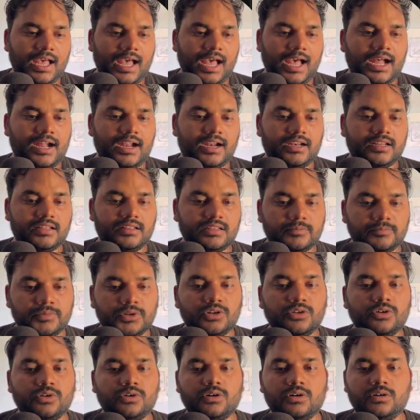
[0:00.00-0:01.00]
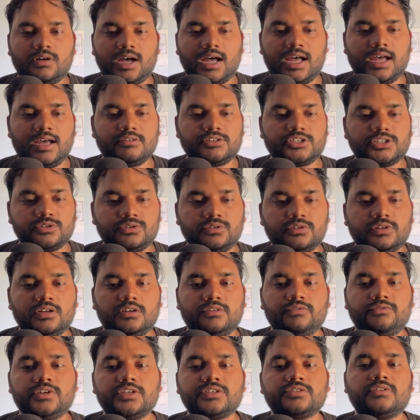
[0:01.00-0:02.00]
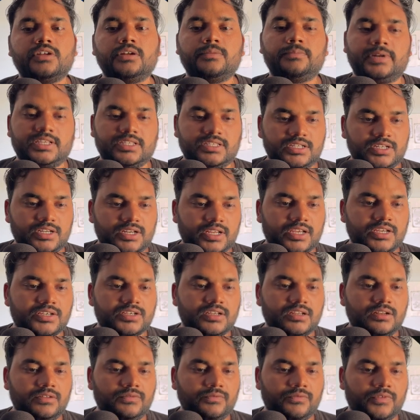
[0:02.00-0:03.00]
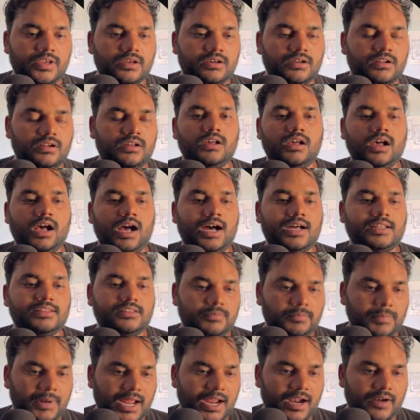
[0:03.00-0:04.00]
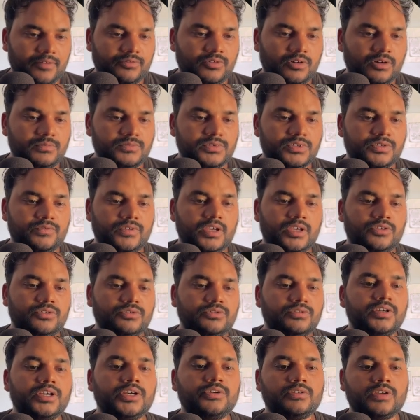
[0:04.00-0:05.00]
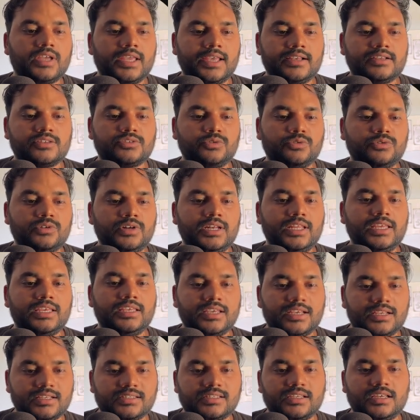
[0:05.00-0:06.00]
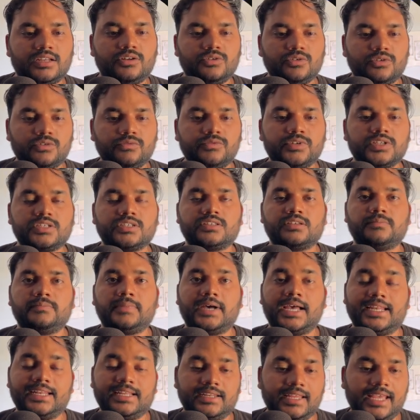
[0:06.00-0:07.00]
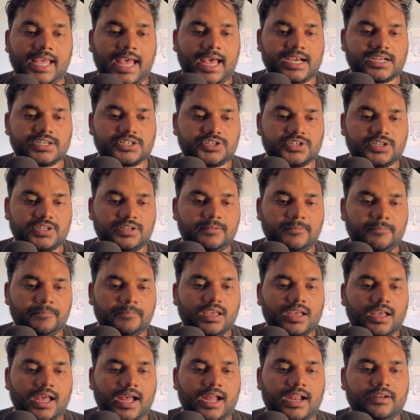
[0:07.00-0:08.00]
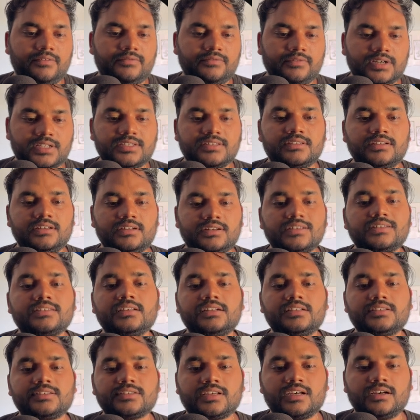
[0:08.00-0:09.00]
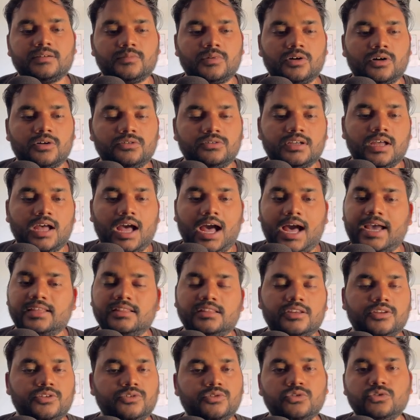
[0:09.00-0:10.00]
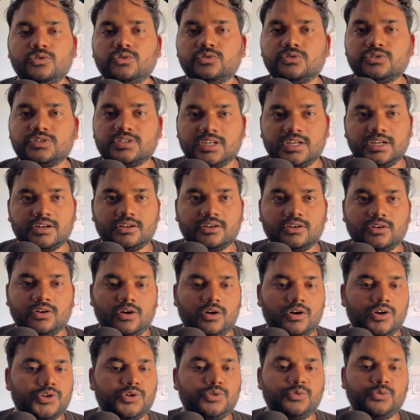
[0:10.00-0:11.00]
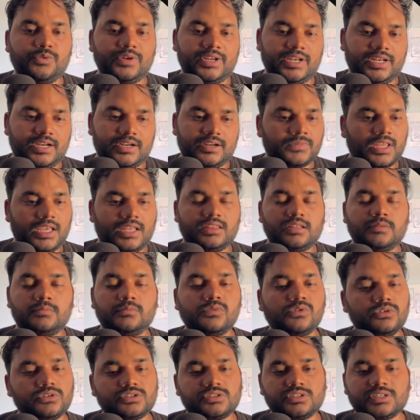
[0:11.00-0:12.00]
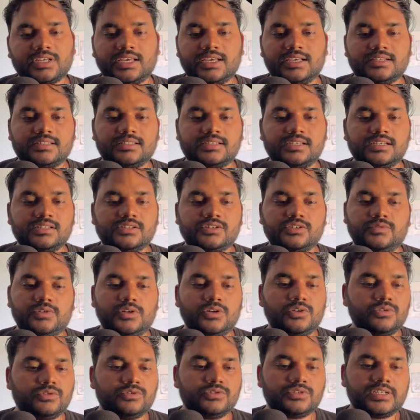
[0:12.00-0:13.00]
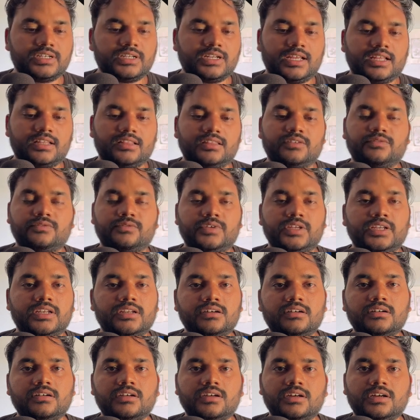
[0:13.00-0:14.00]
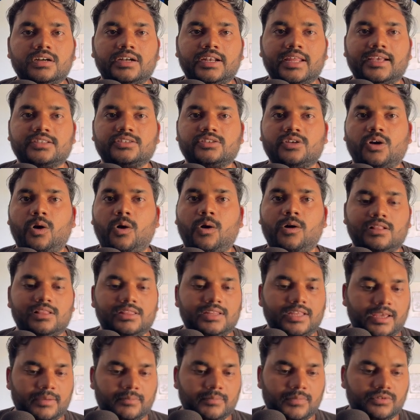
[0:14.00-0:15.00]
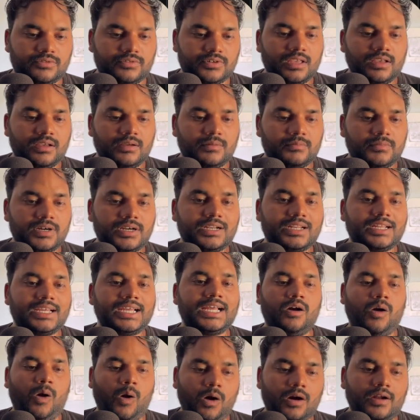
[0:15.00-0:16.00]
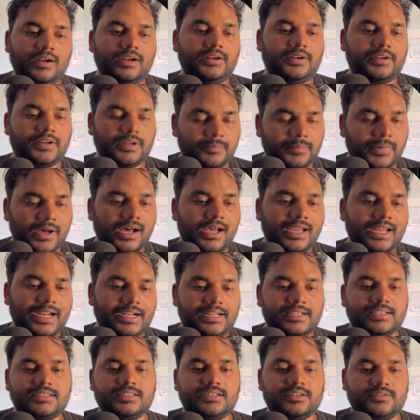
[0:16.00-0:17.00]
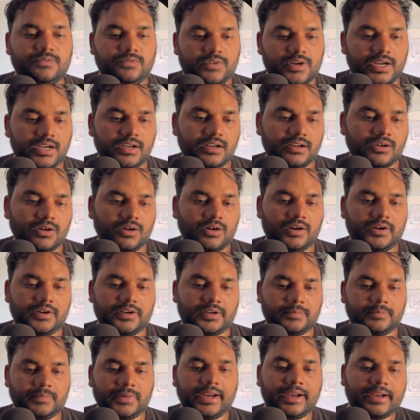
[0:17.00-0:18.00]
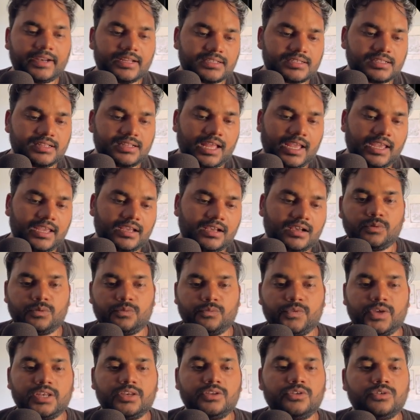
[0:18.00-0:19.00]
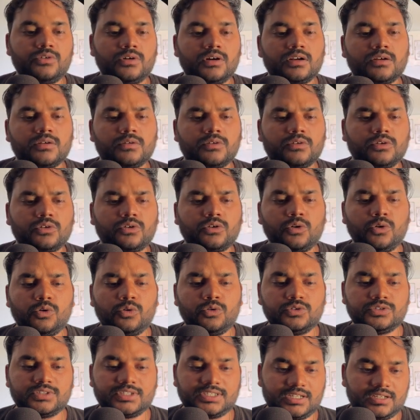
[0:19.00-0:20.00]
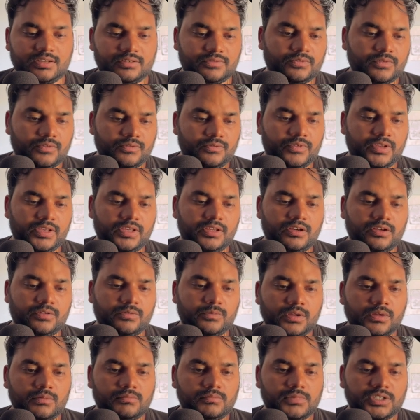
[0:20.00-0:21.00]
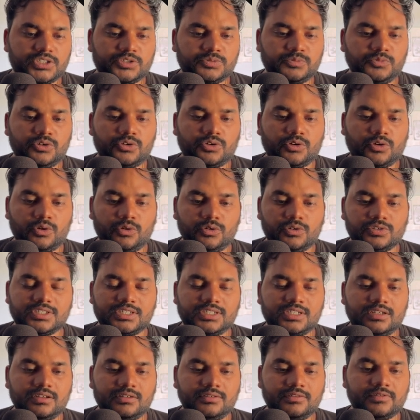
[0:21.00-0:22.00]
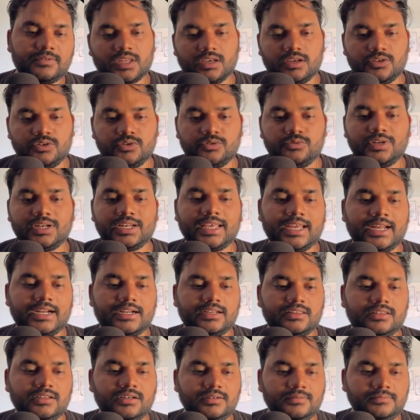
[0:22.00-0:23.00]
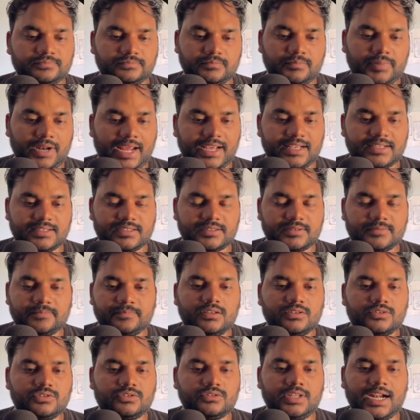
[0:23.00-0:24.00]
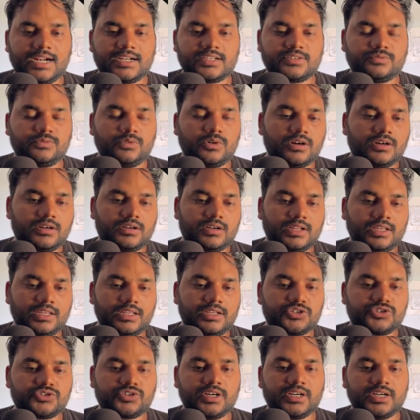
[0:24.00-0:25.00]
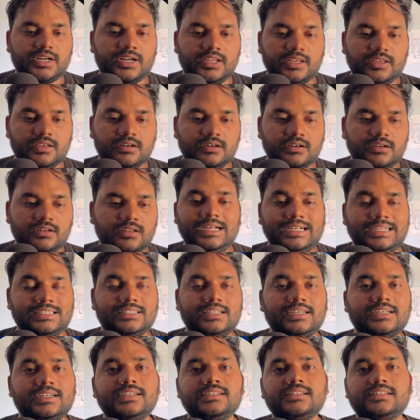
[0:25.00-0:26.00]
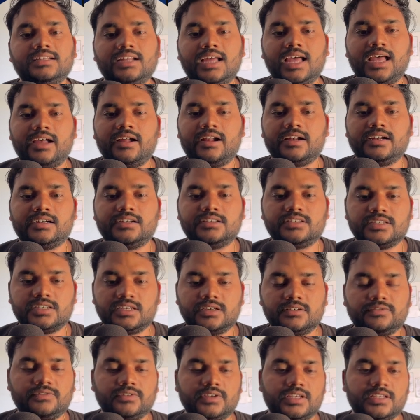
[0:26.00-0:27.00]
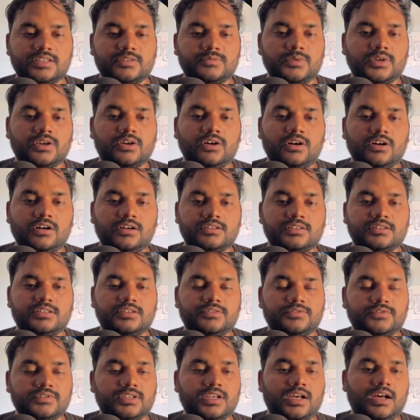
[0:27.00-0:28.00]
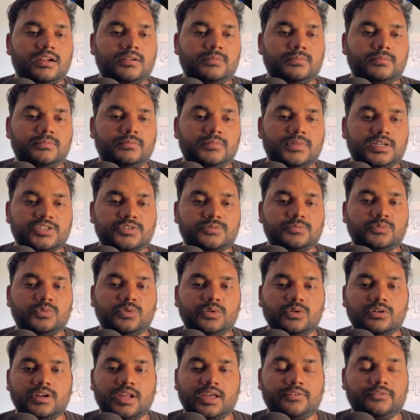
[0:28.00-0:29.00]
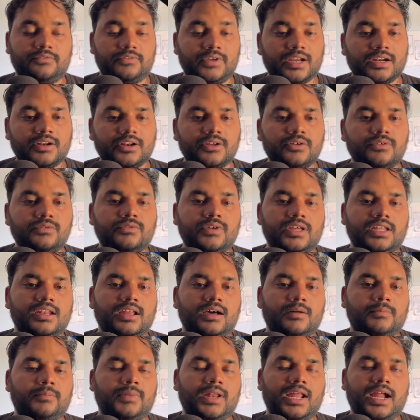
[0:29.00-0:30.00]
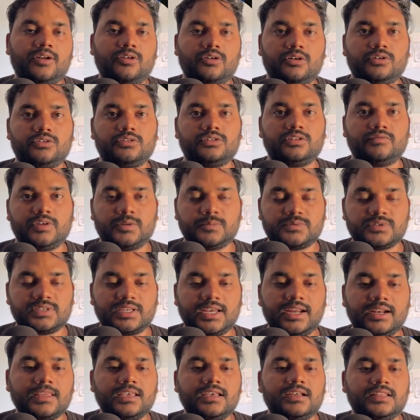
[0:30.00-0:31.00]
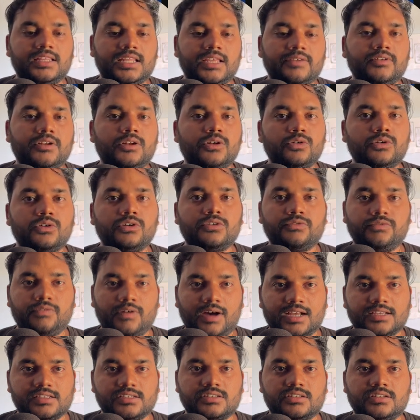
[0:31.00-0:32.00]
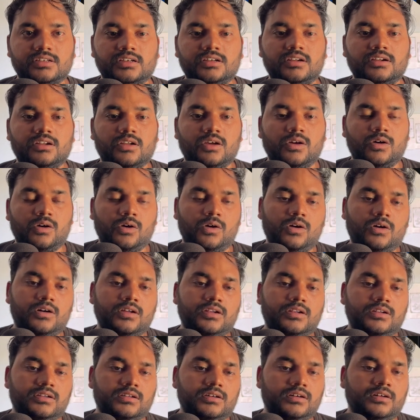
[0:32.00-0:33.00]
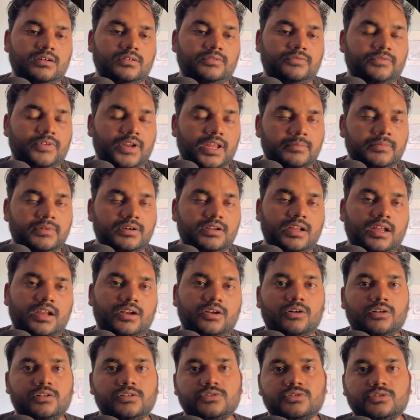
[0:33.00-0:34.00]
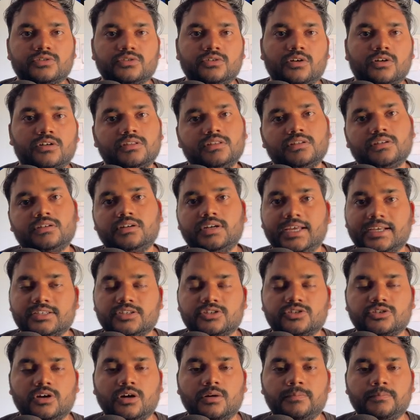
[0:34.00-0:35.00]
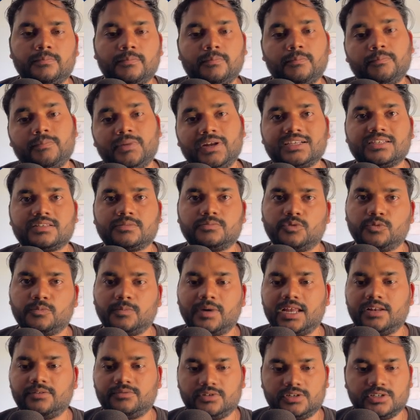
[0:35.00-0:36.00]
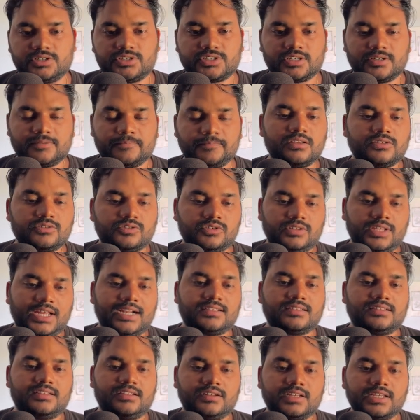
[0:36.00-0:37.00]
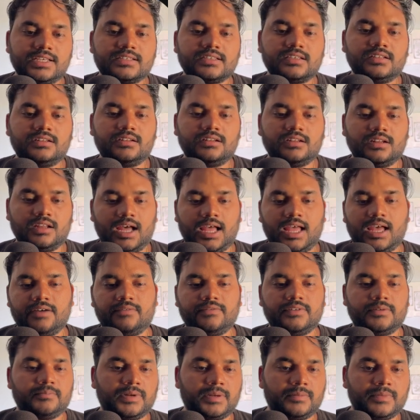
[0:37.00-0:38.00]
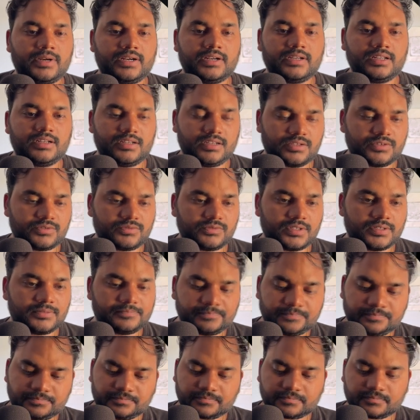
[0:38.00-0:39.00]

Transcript: And in the below I have shown a visual presentation where other platforms where you need to guess only yes and no, which is a binary action. And once the results come out, either you lose it or you win it. In the most cases you will lose it and the winner takes all the amount. But on Tripa it is different. On Tripa it is like when you are close enough, when you are much more close enough, you will get the prize. So that's what illustrated here. The reason I added GIF is because GIFs are much more effective when applied onto the website. They will load faster on Framer and also on the desktop plus mobile version. So that's the reason I have implemented this one.